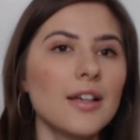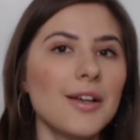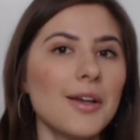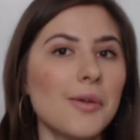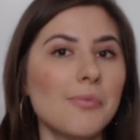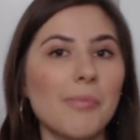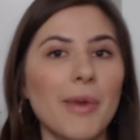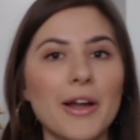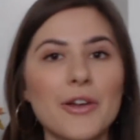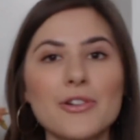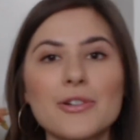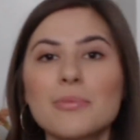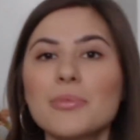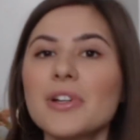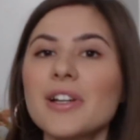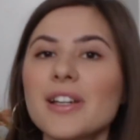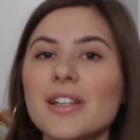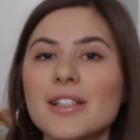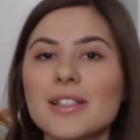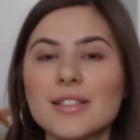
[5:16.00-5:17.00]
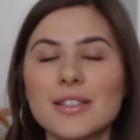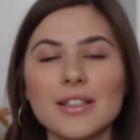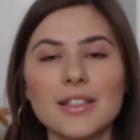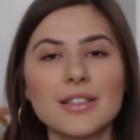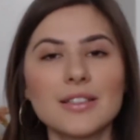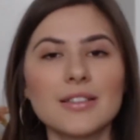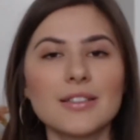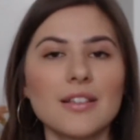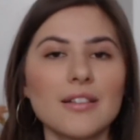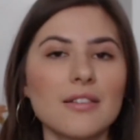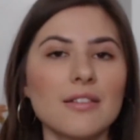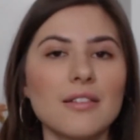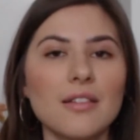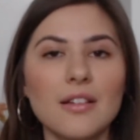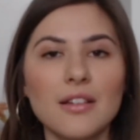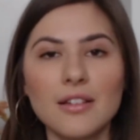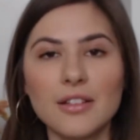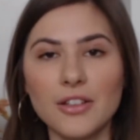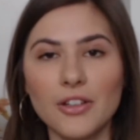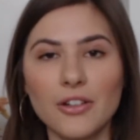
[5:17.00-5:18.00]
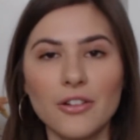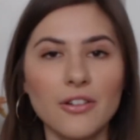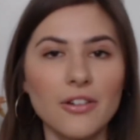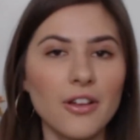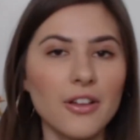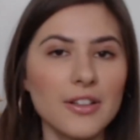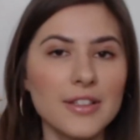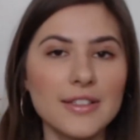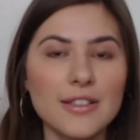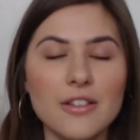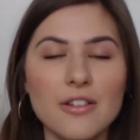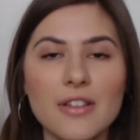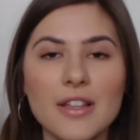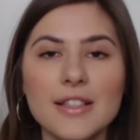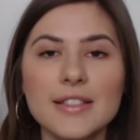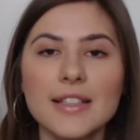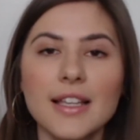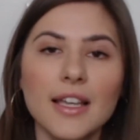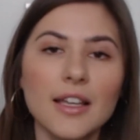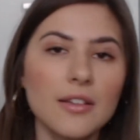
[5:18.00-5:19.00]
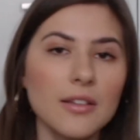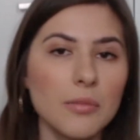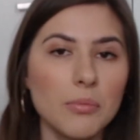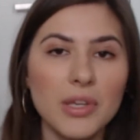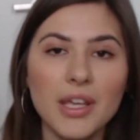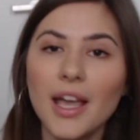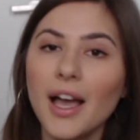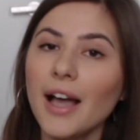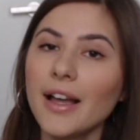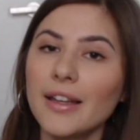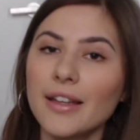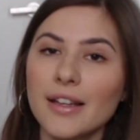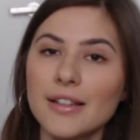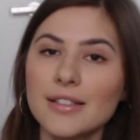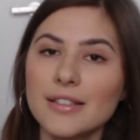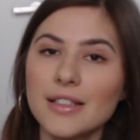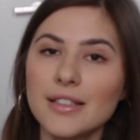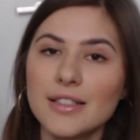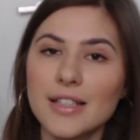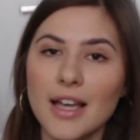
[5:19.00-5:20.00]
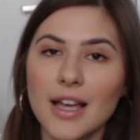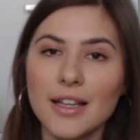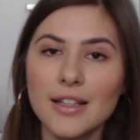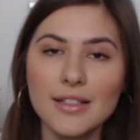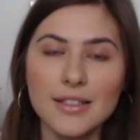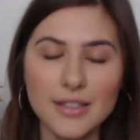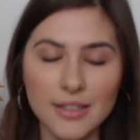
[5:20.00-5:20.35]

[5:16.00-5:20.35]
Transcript: Myers-Briggs and all these other things like the PI and index.